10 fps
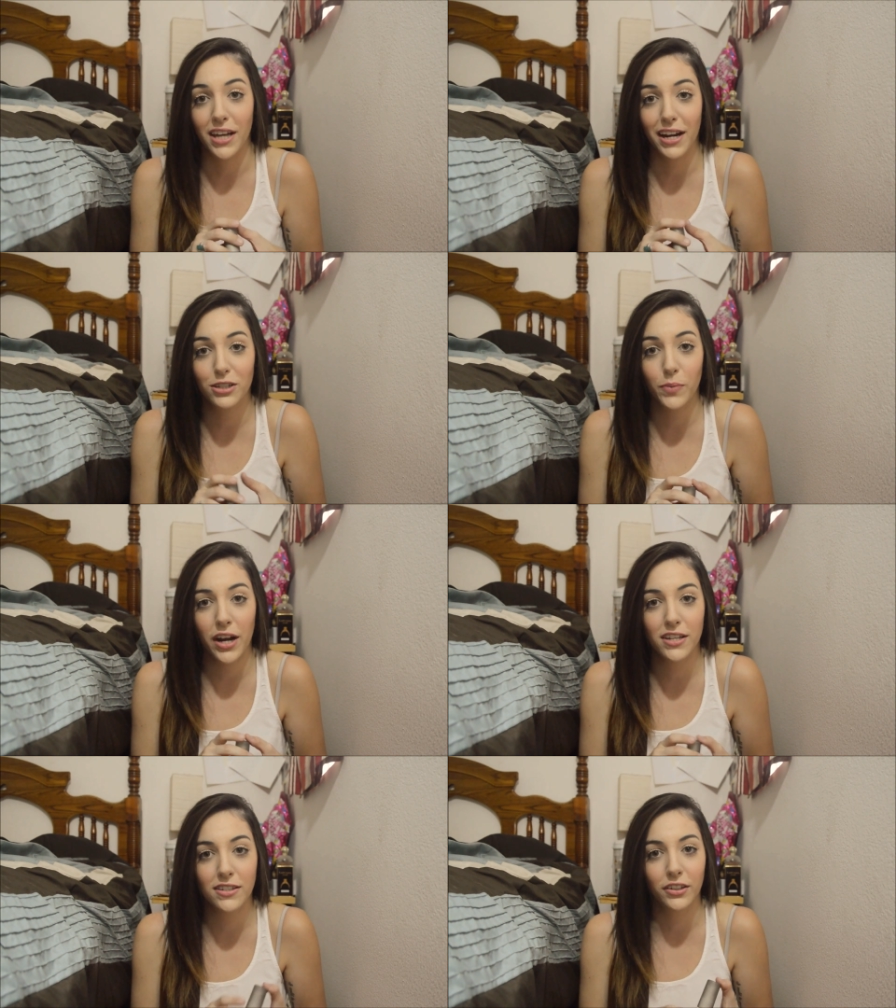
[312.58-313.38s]
setting
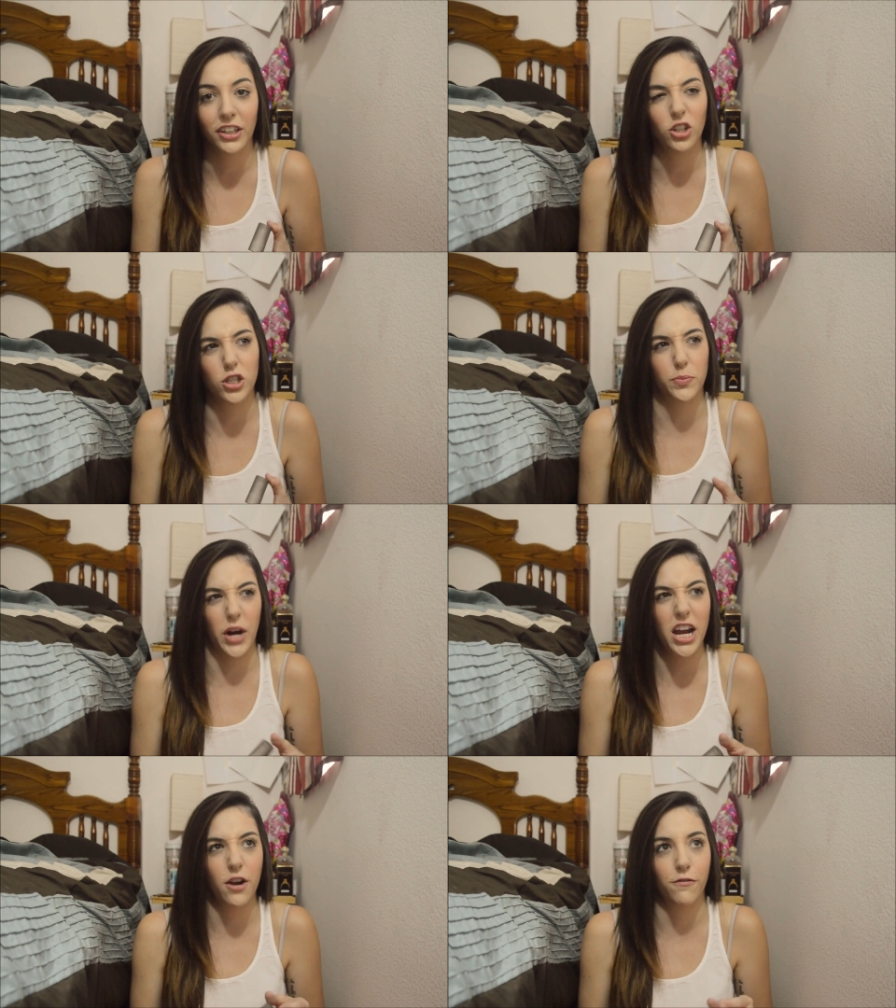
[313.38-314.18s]
spray is and they're like, you
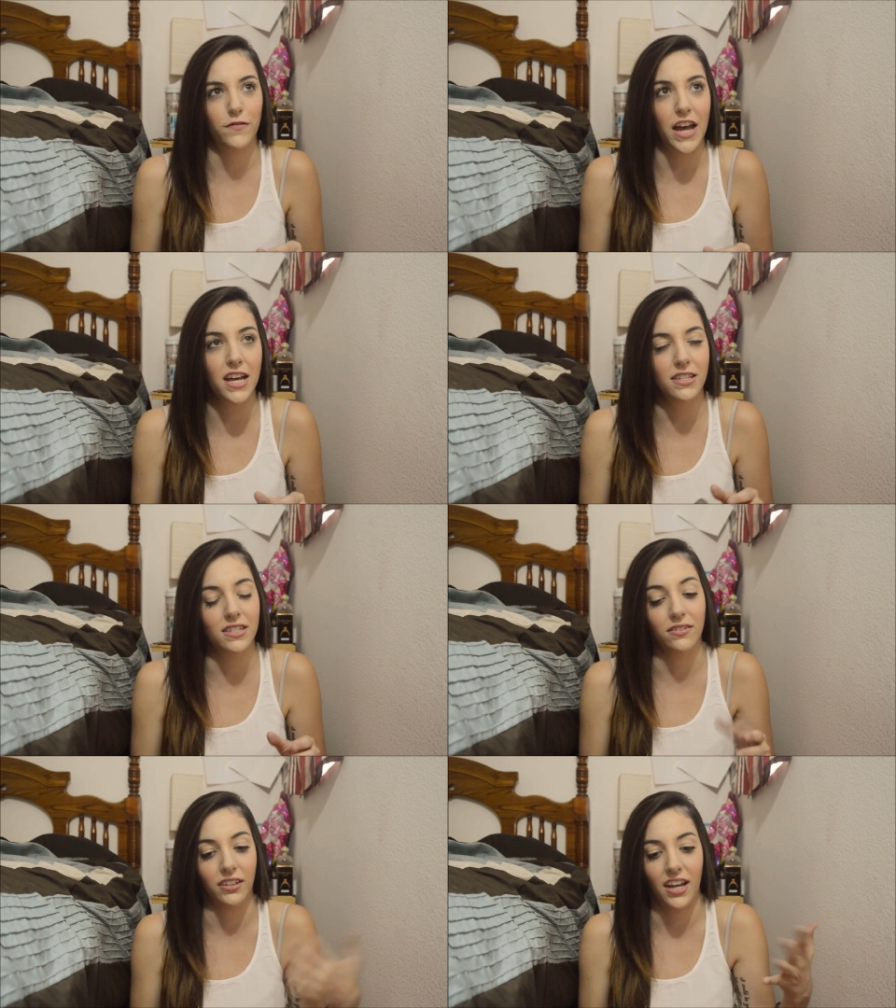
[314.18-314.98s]
spray your
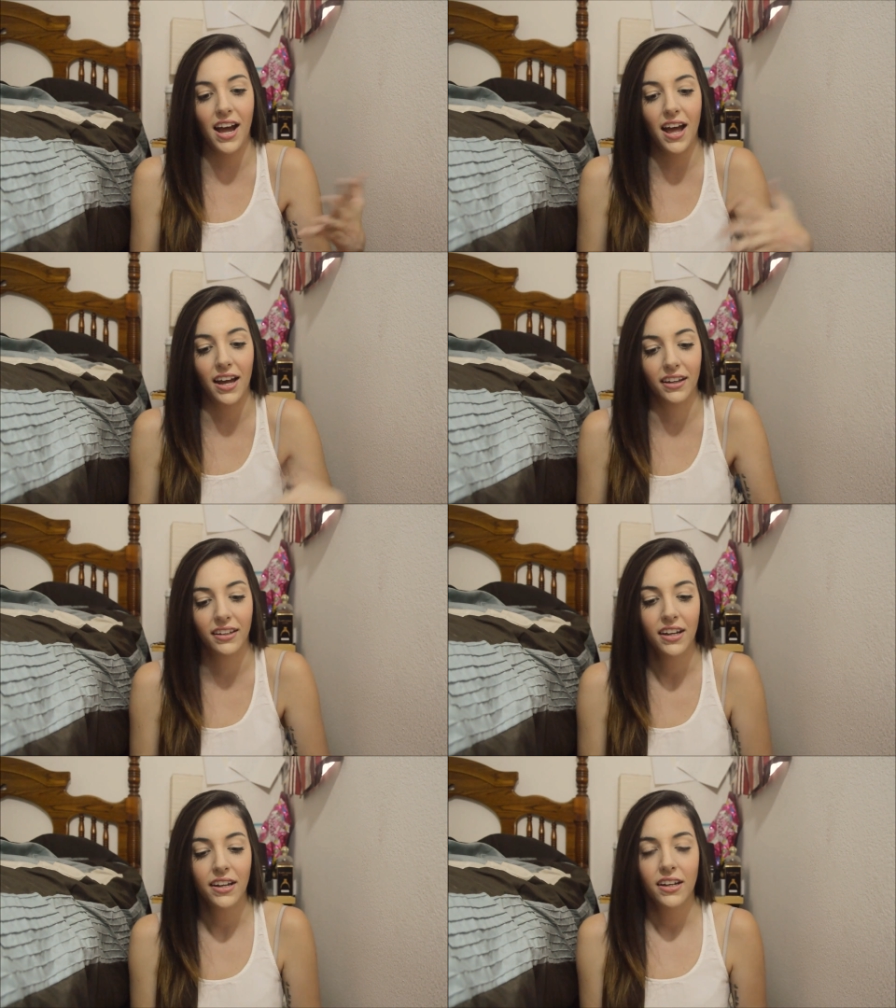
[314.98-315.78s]
face and yeah, and
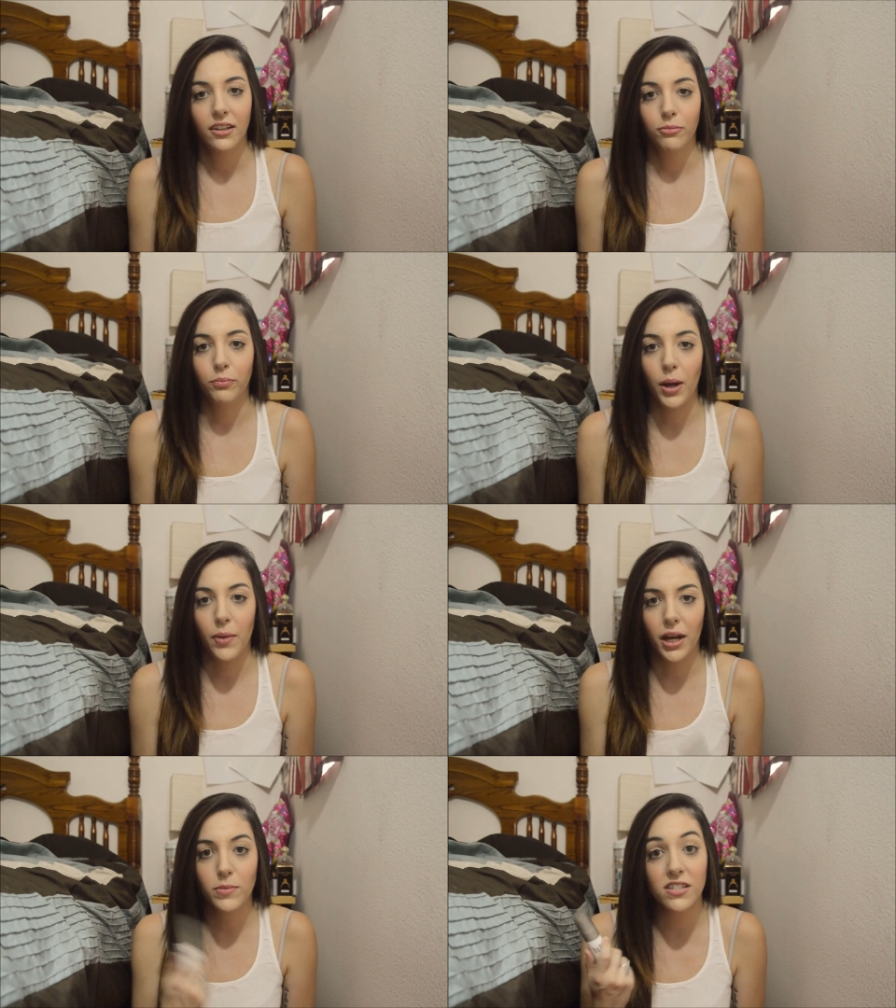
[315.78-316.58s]
my
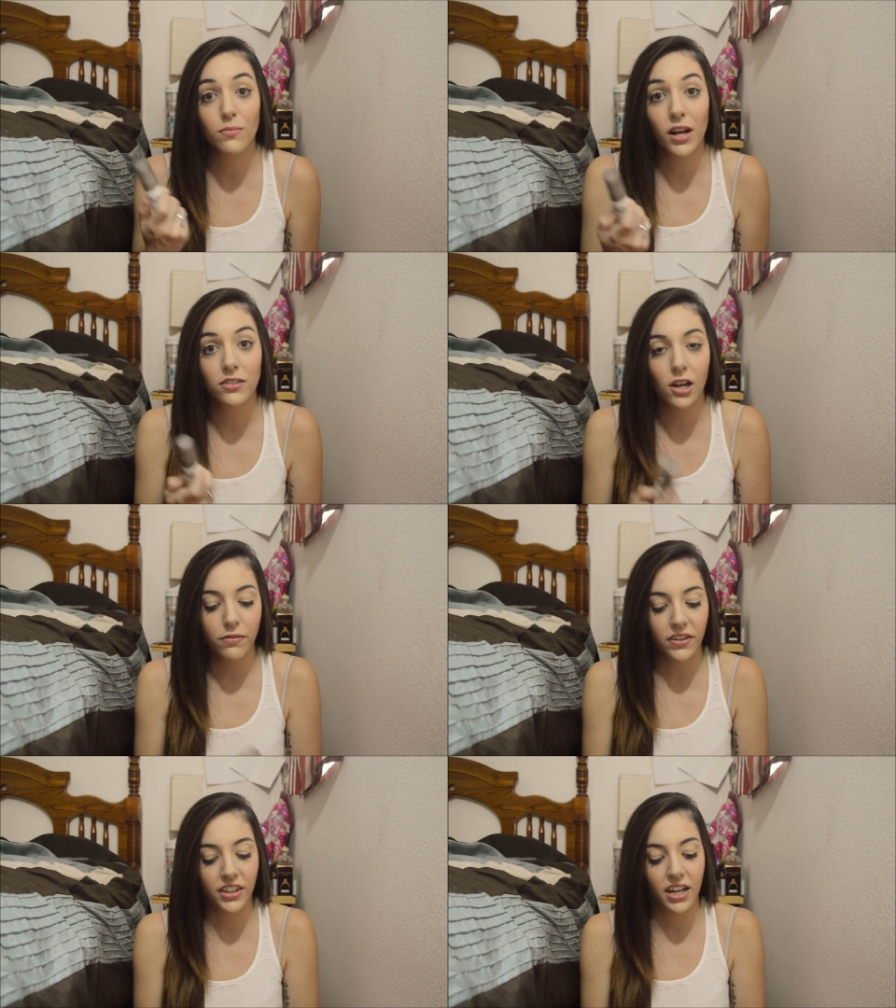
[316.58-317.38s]
makeup doesn't melt
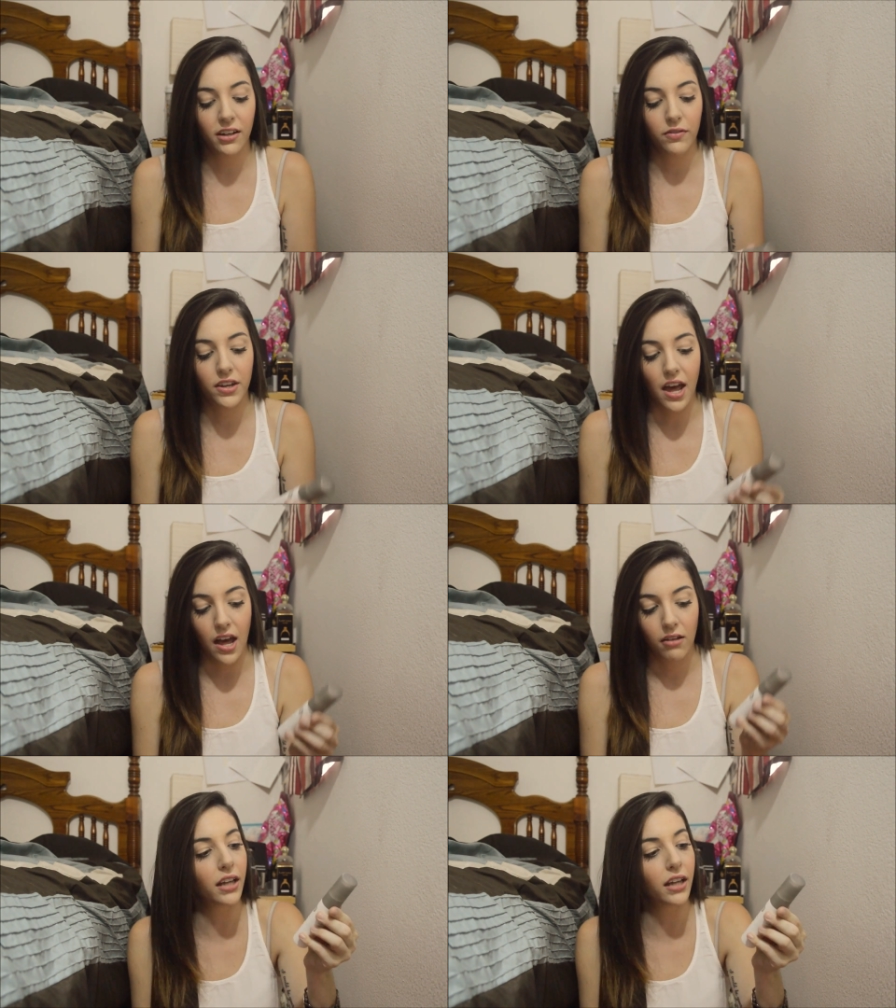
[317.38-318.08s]
off at the end of the day.